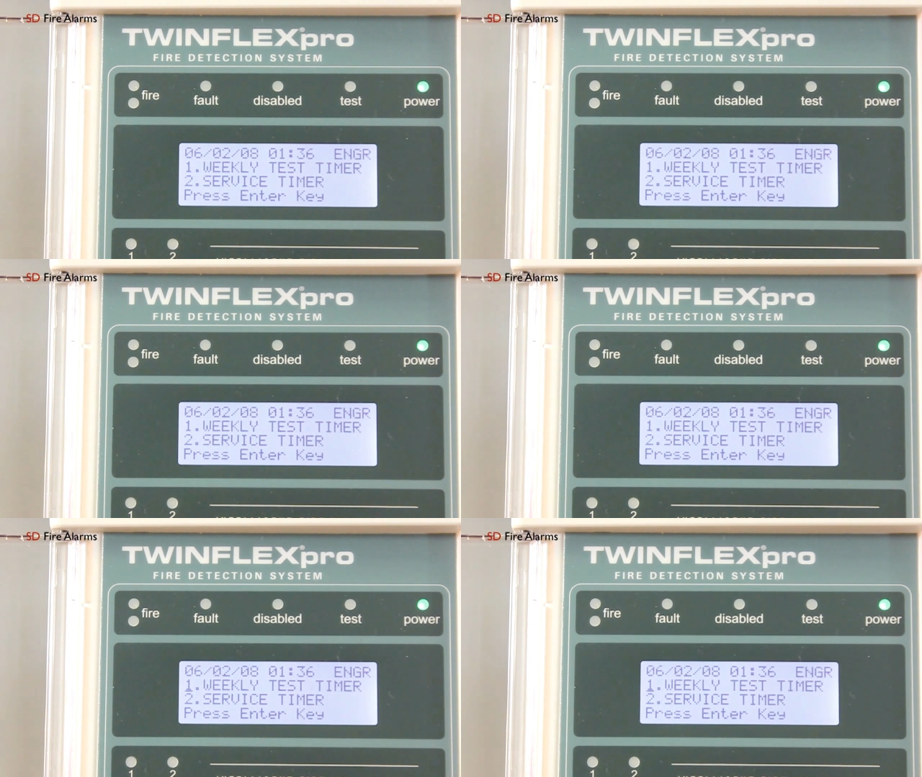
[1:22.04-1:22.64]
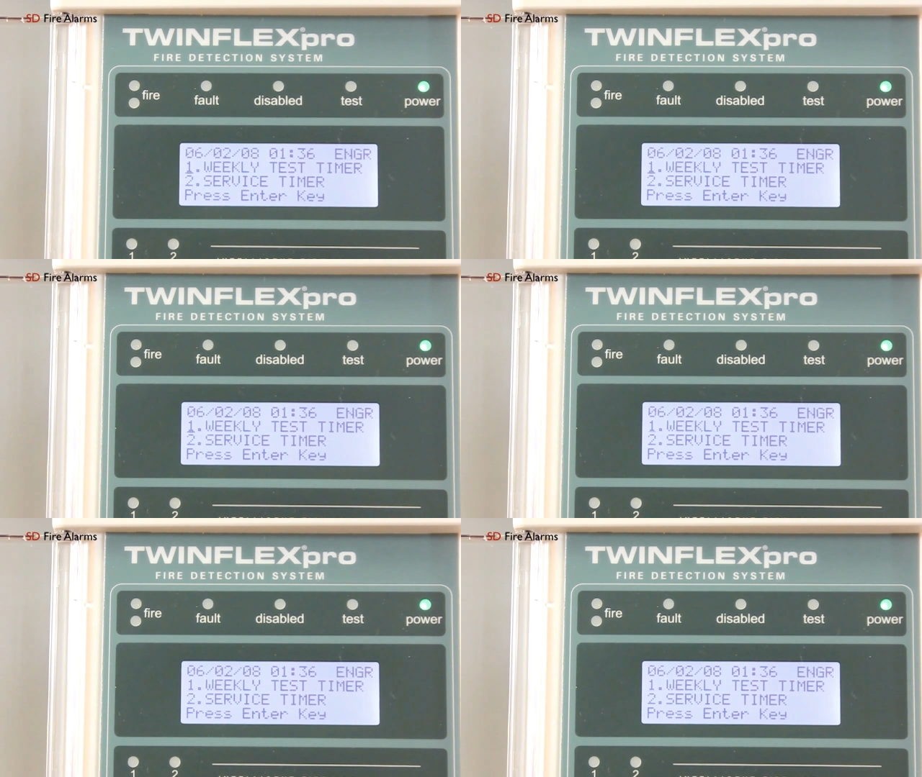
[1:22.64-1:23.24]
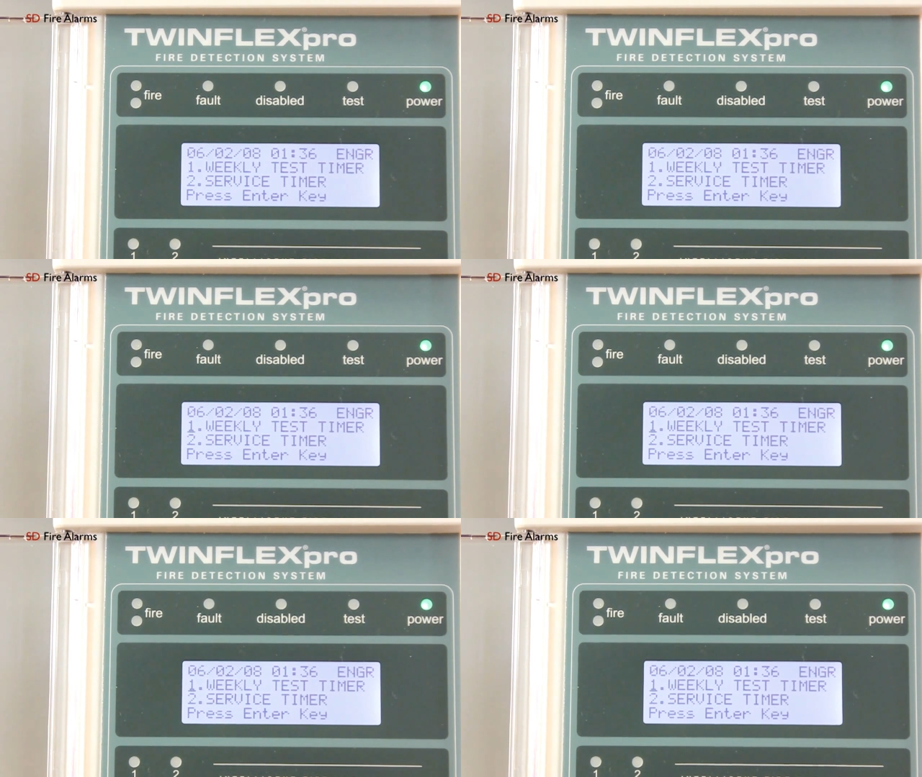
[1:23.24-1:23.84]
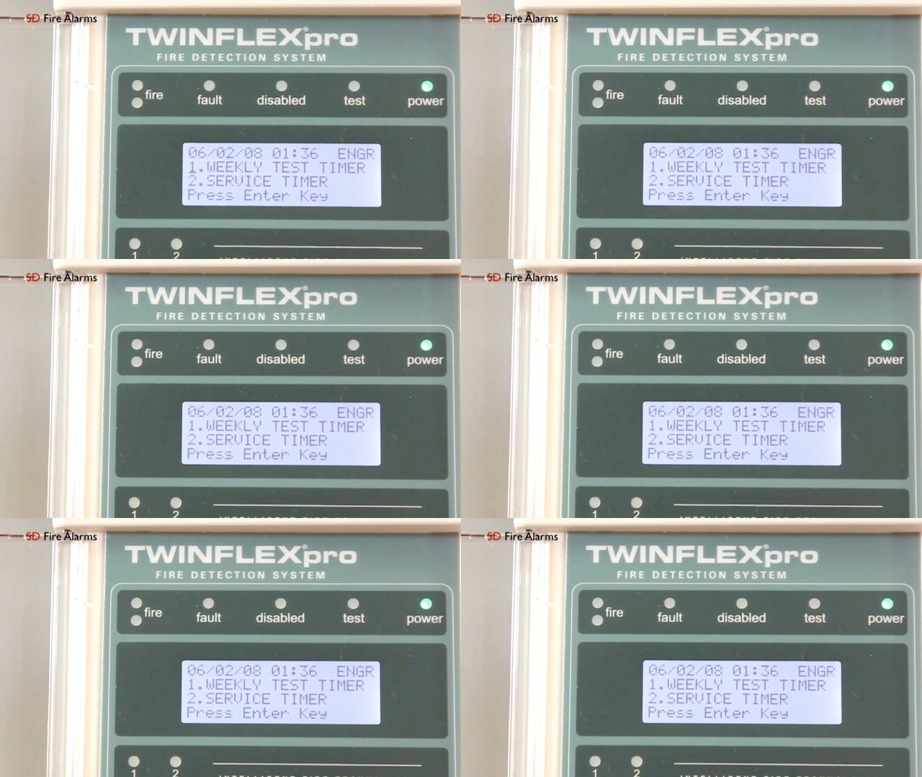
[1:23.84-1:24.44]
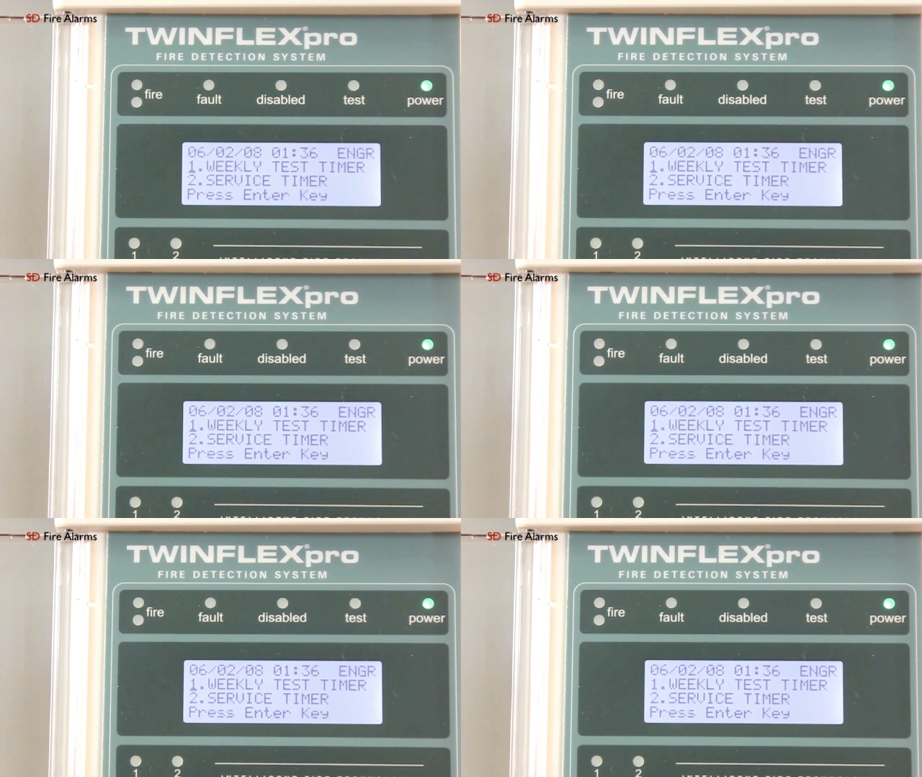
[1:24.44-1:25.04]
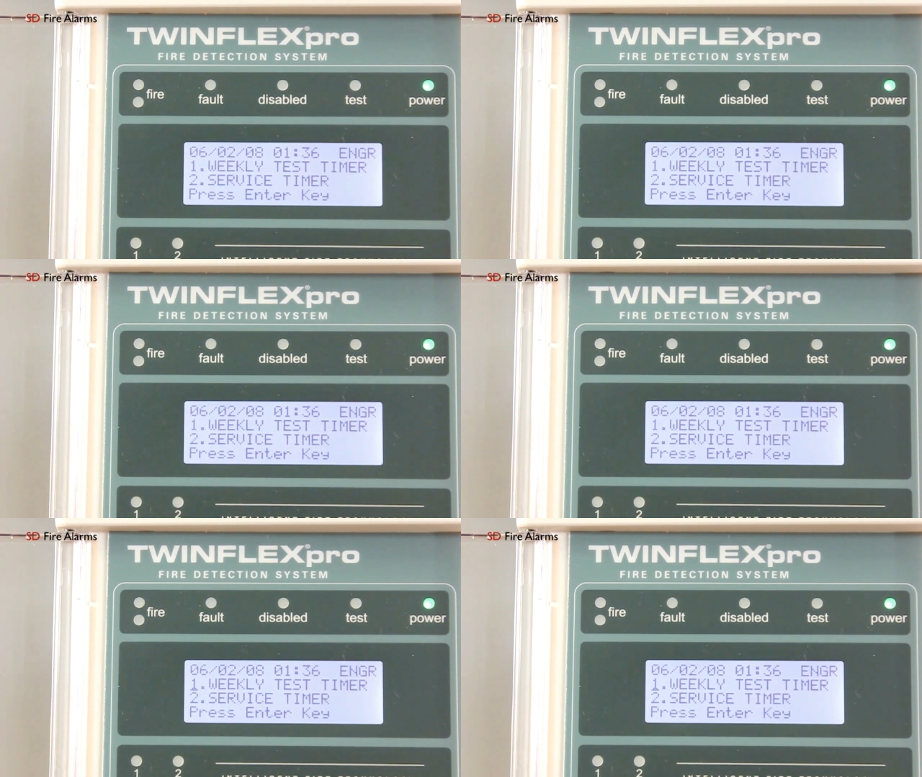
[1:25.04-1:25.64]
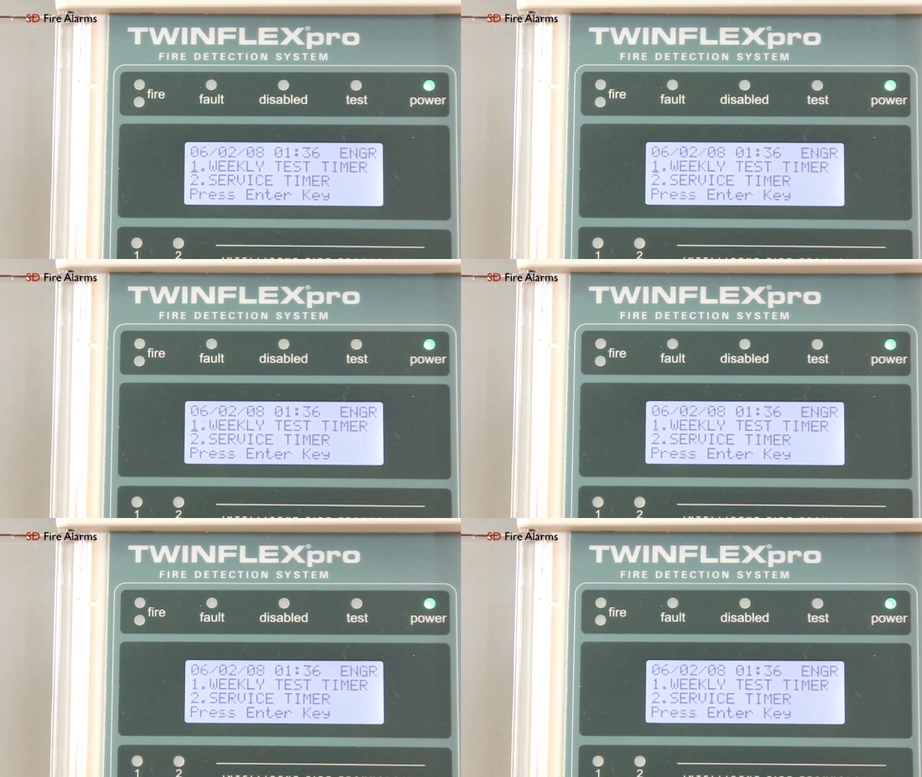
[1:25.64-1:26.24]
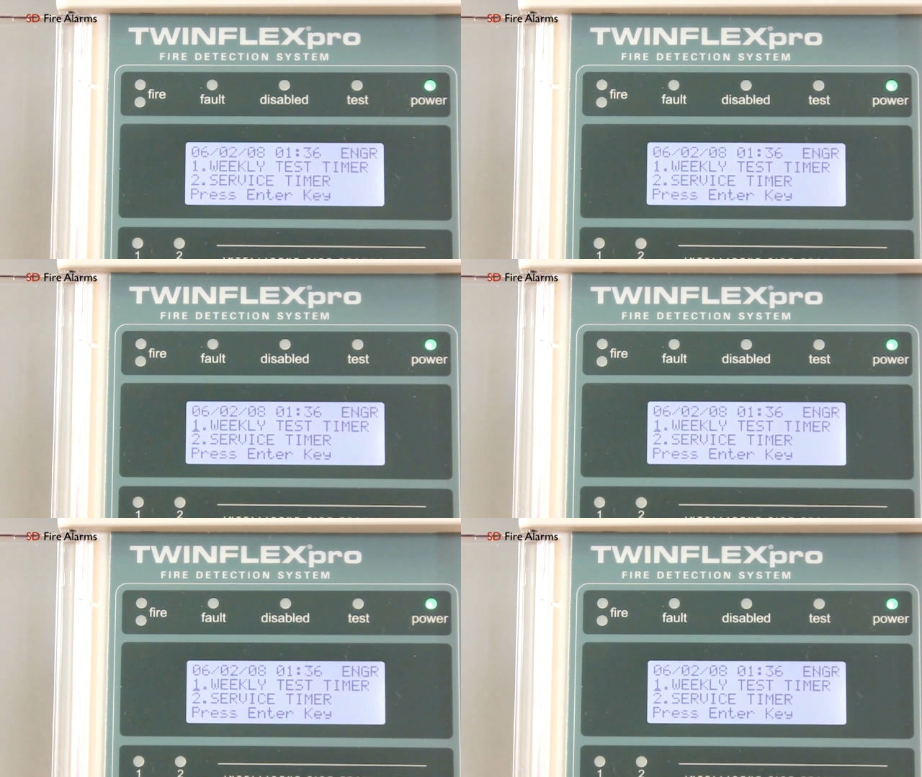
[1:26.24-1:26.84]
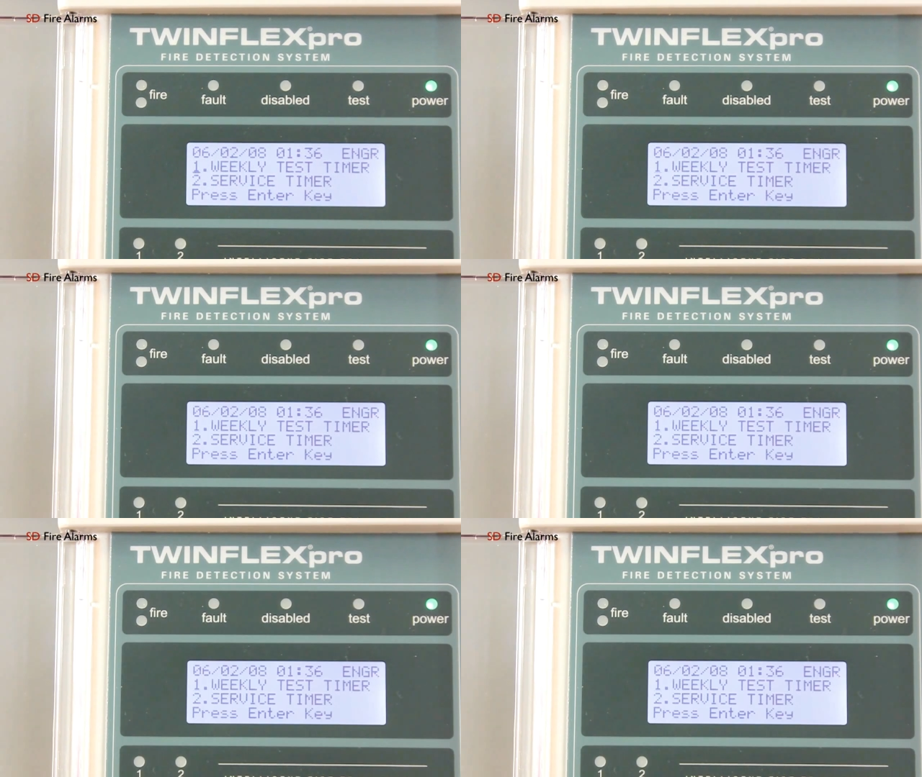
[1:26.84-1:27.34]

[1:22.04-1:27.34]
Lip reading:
(no speaker visible)